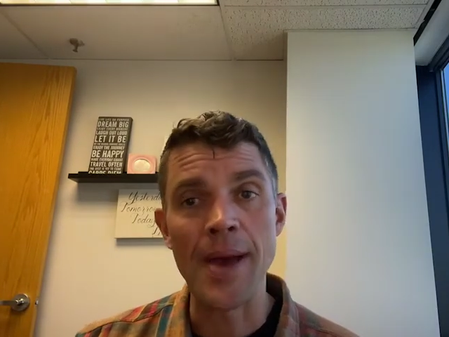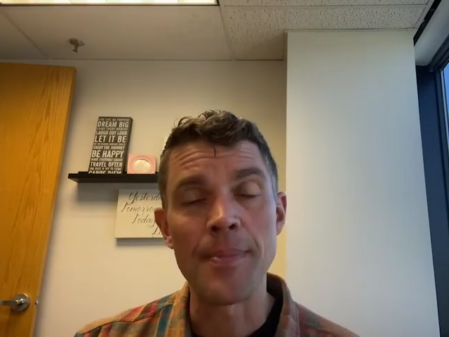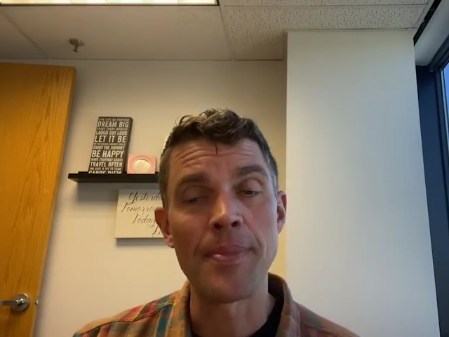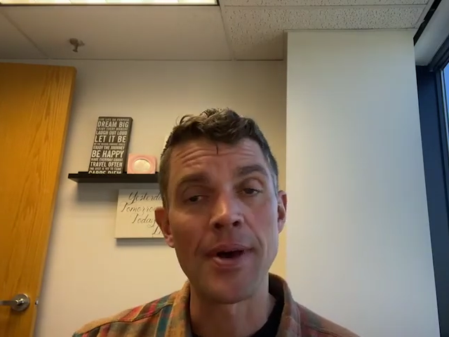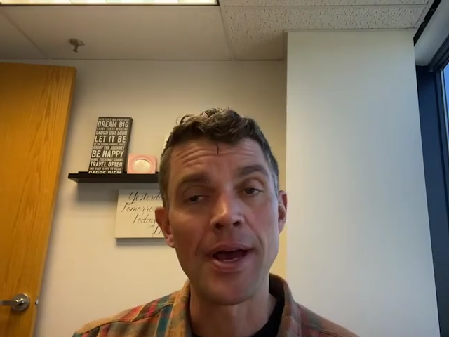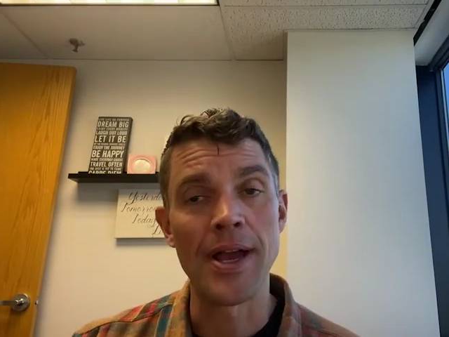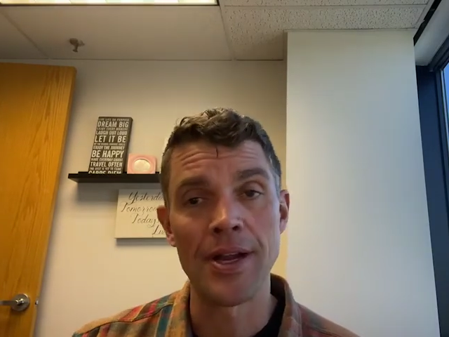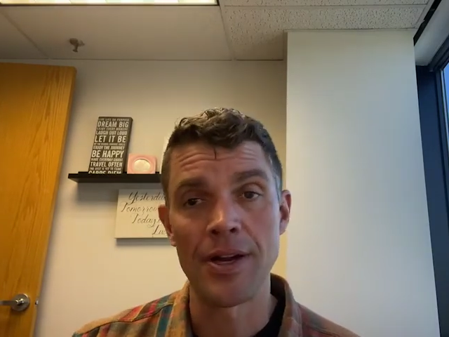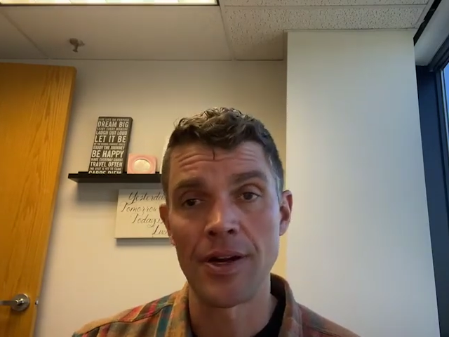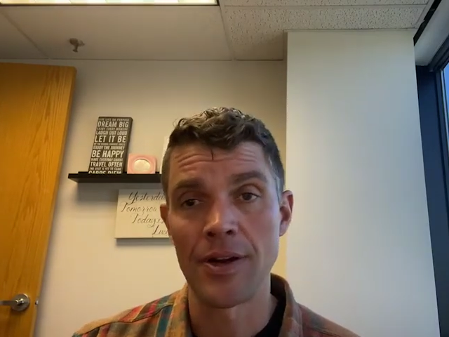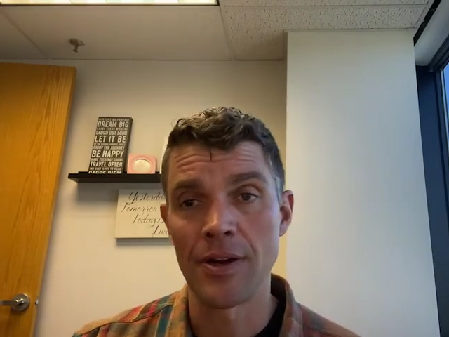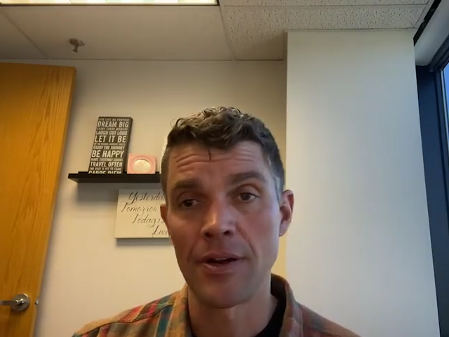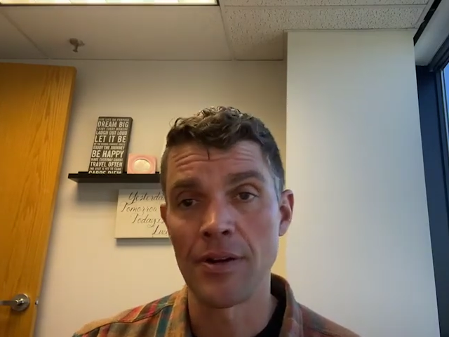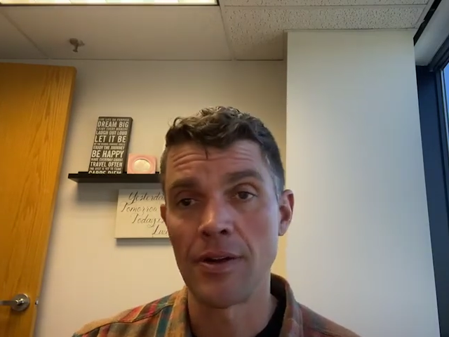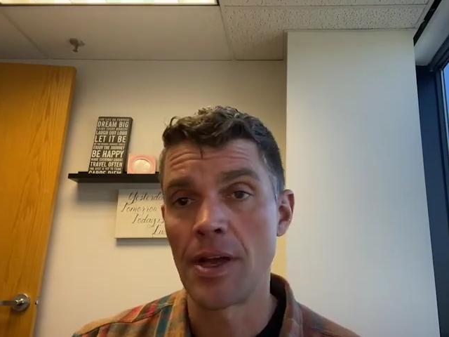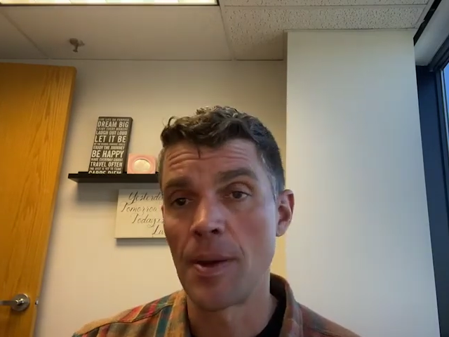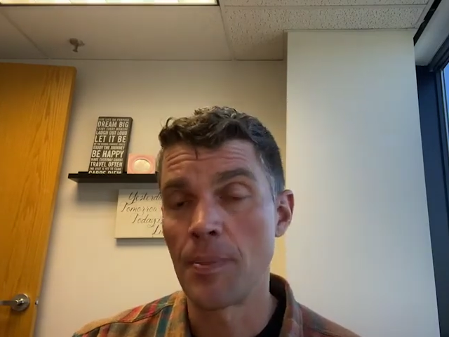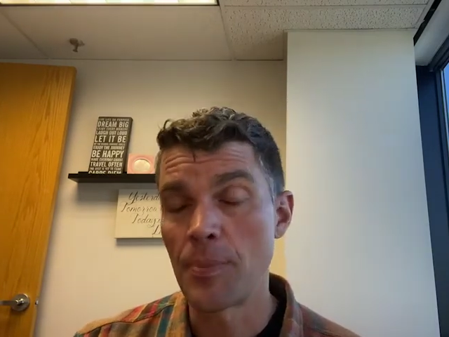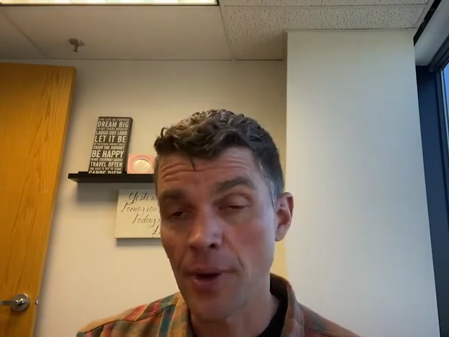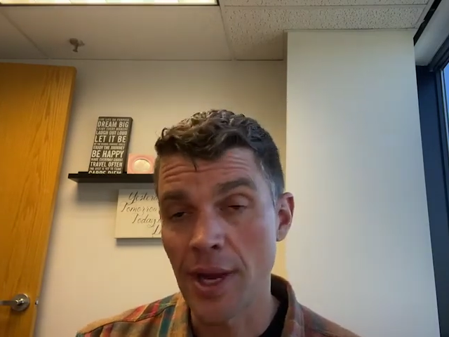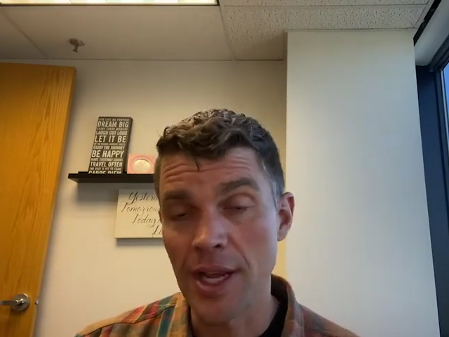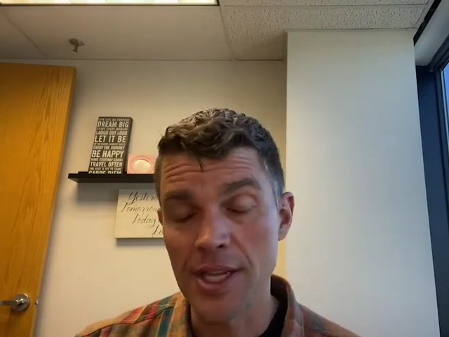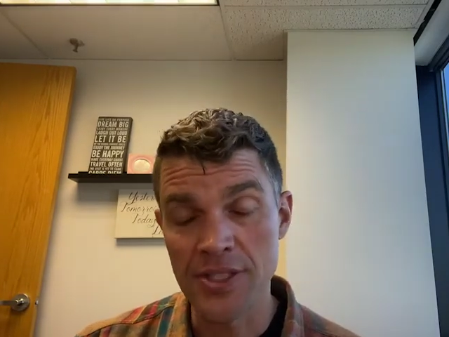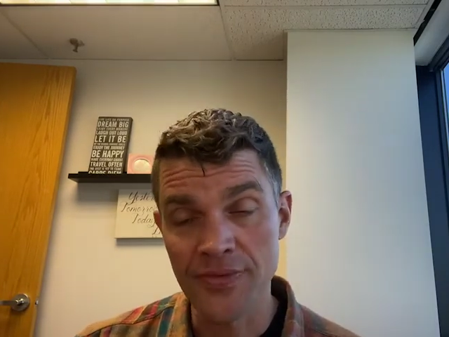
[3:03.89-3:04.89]
by your
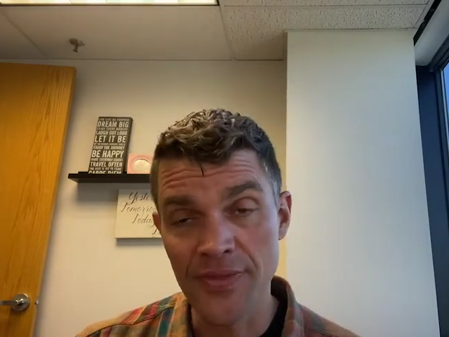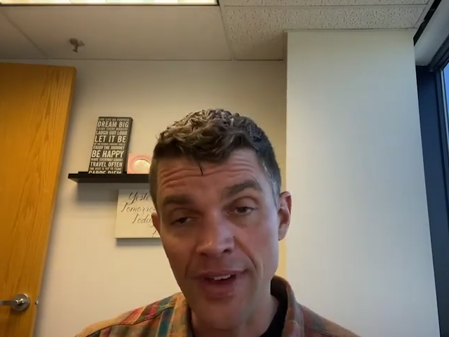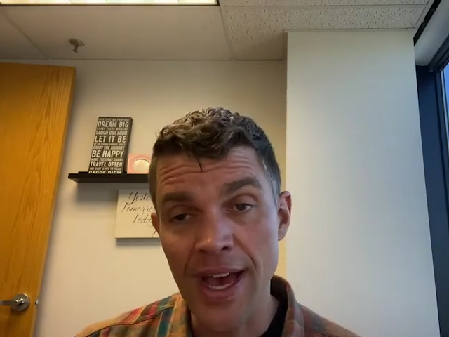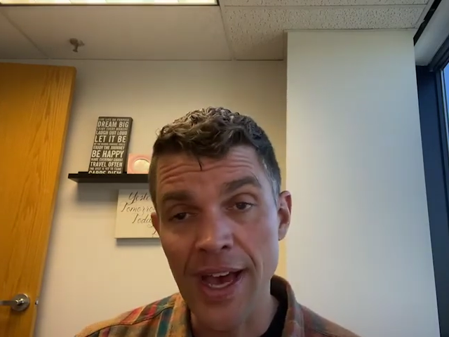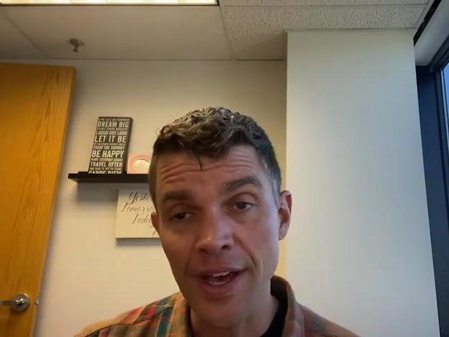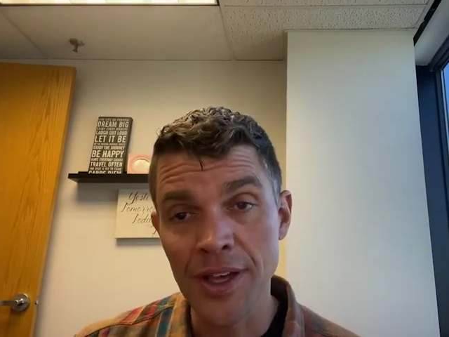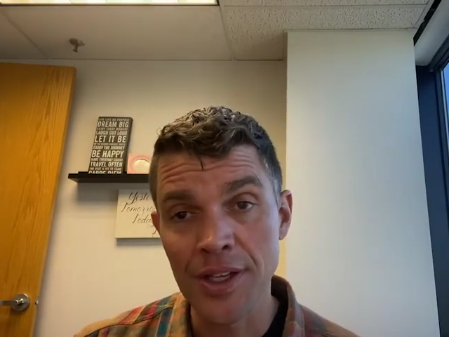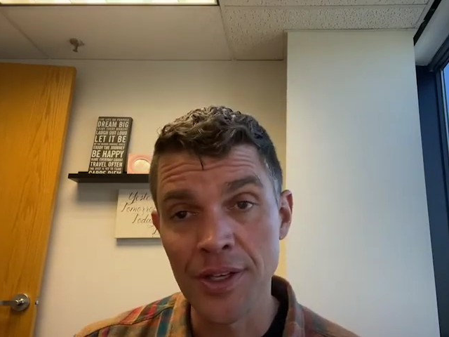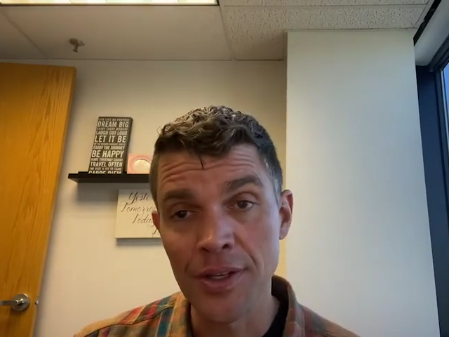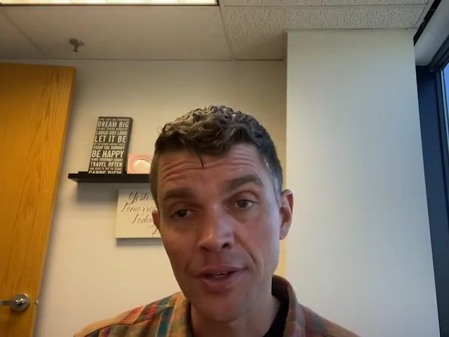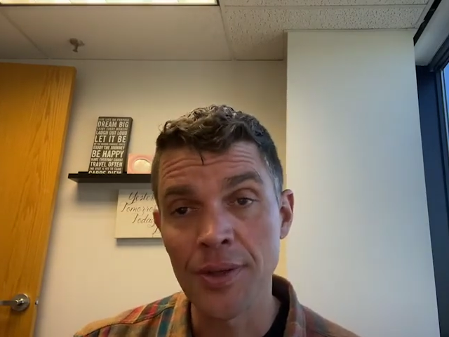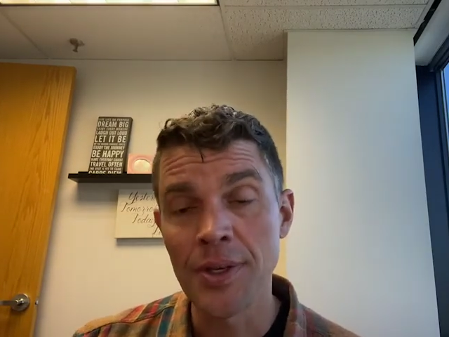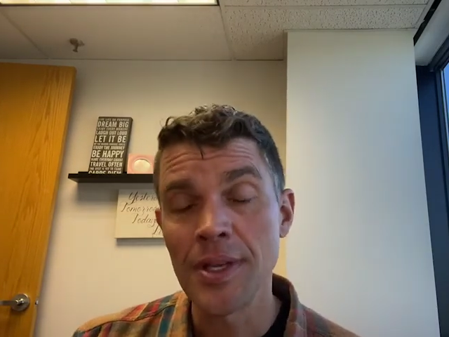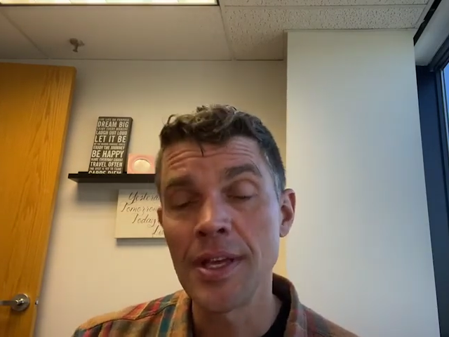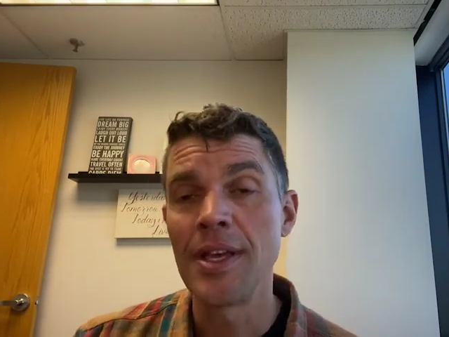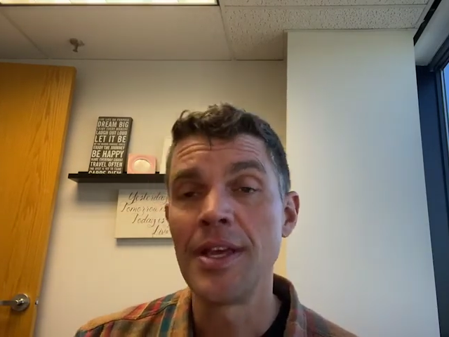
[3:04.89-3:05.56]
appraised value,